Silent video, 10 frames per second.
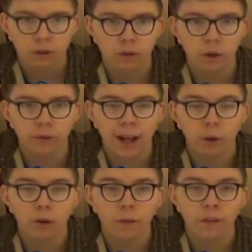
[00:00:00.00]
So
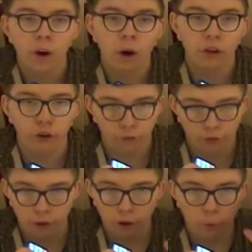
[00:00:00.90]
now knowing the knowledge
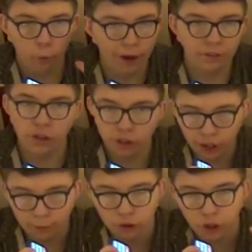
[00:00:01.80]
of whatever the
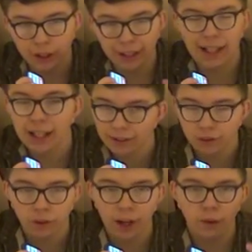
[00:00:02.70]
Timeless Child
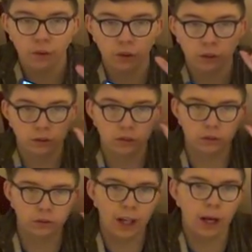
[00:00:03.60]
is, and now the
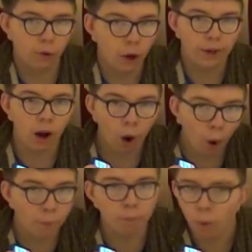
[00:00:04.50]
Doctor's now knowing a
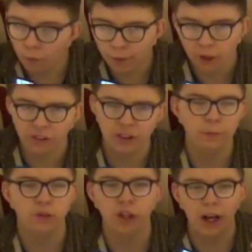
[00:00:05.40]
lot more about the
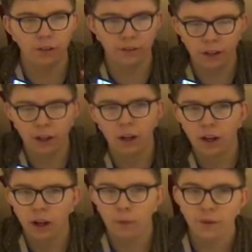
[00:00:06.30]
Timeless Child, and
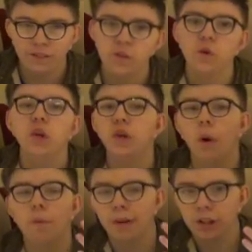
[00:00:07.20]
we
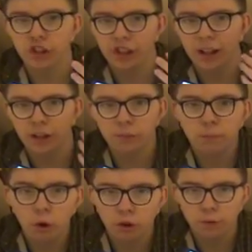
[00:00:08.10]
don't mention it as
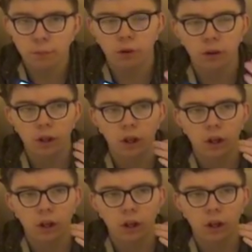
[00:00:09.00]
much, but